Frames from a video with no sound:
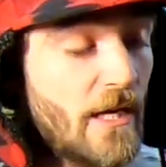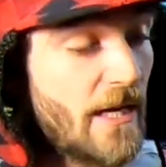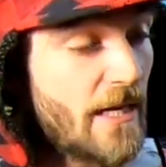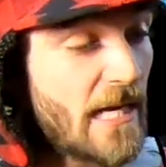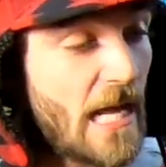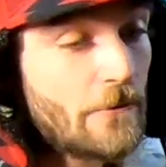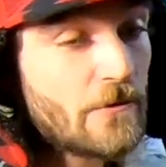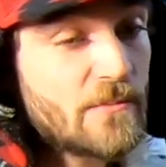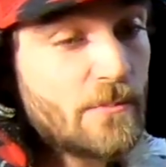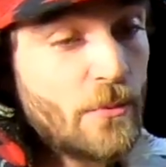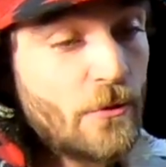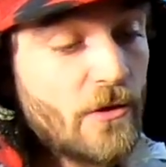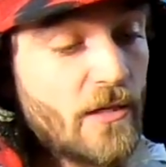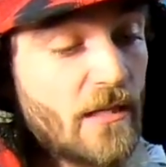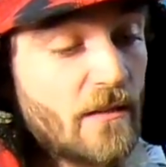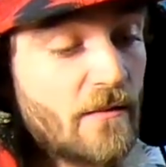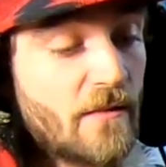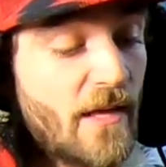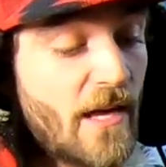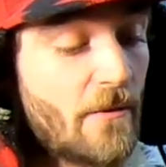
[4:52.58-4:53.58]
And I was
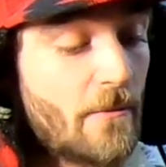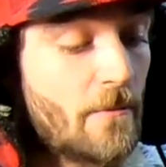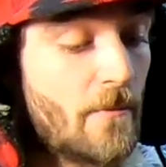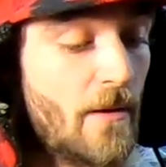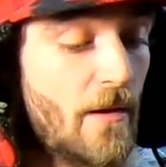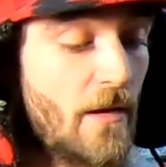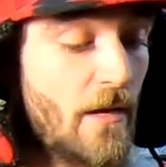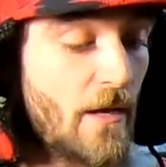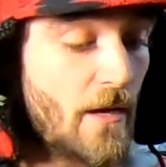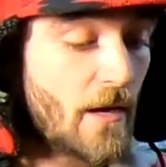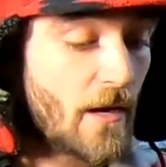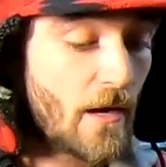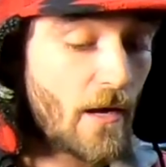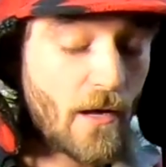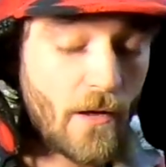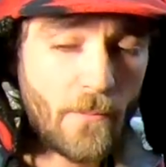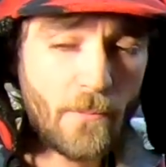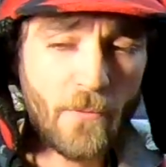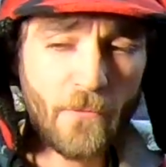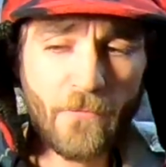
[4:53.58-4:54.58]
putting them
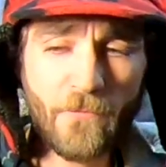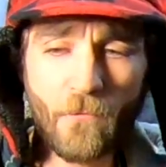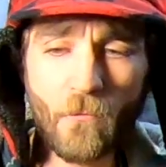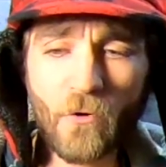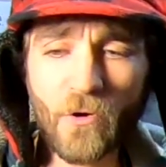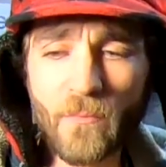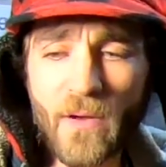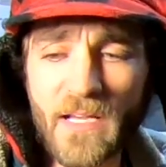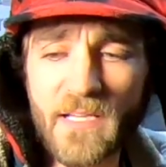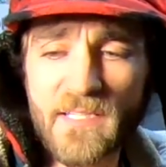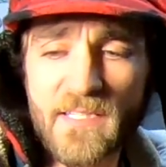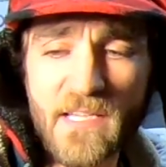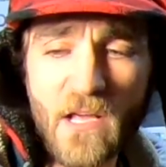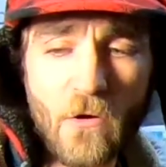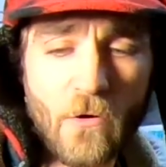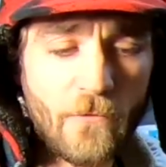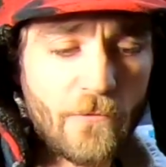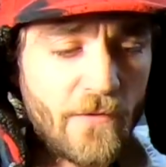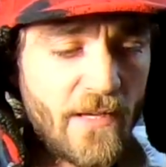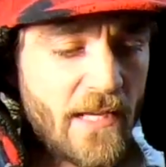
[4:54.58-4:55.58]
before
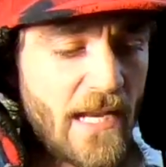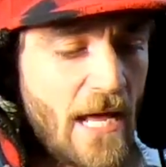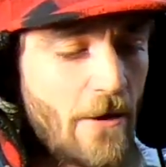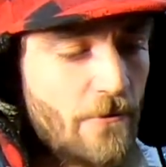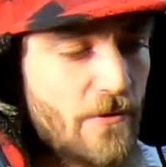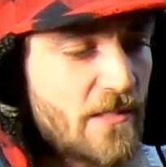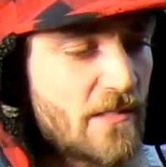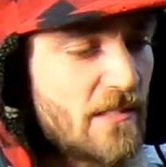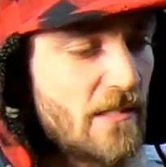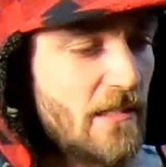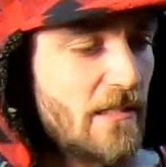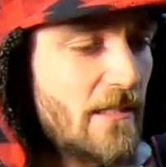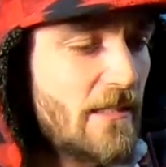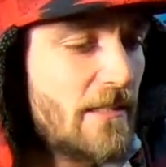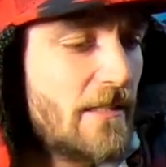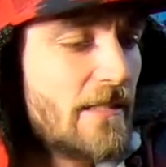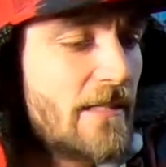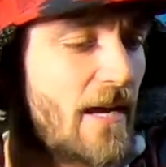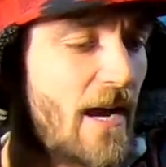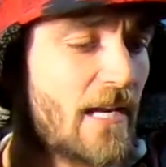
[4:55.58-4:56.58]
myself, and I was
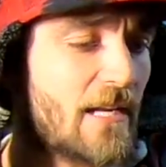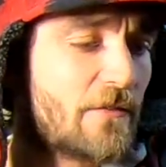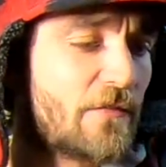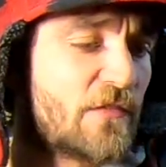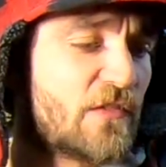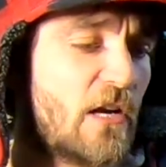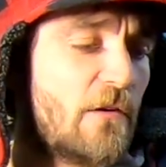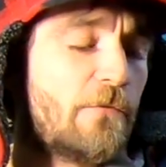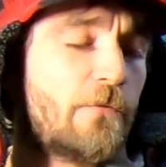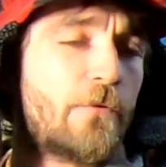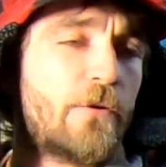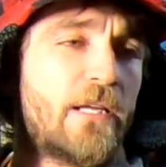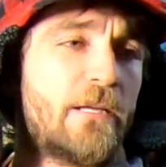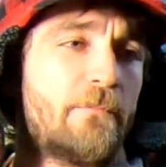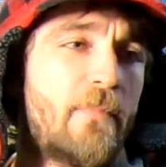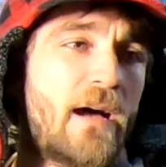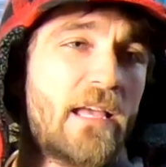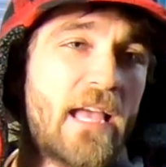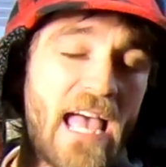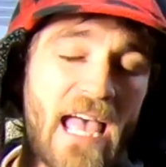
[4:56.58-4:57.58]
kind of suffering.
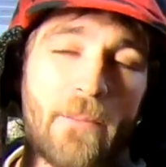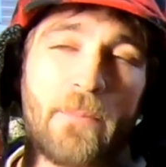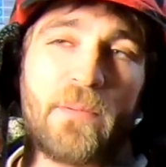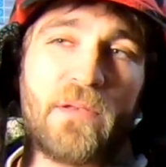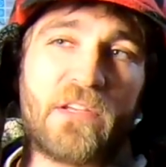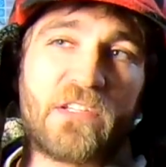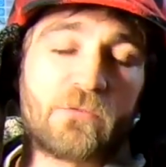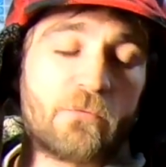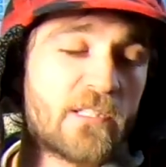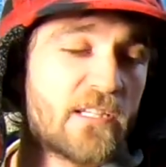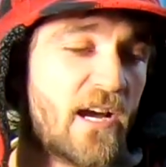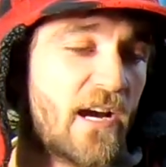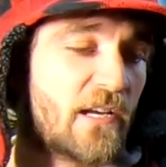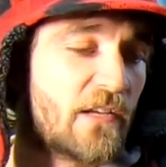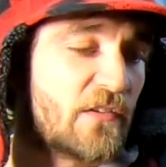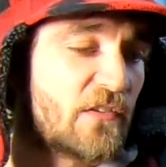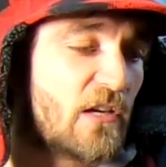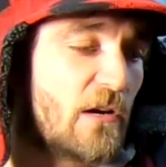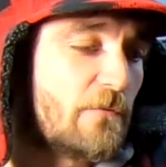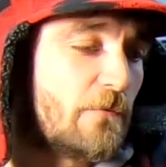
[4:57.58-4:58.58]
My happiness was kind of
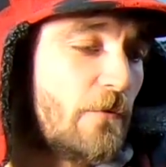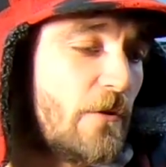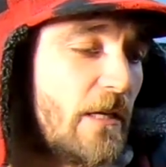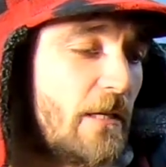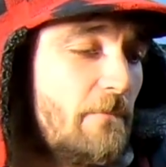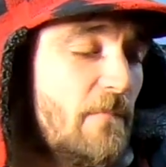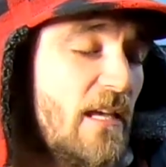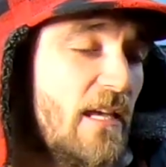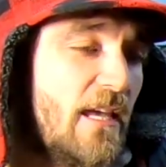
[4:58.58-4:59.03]
suffering.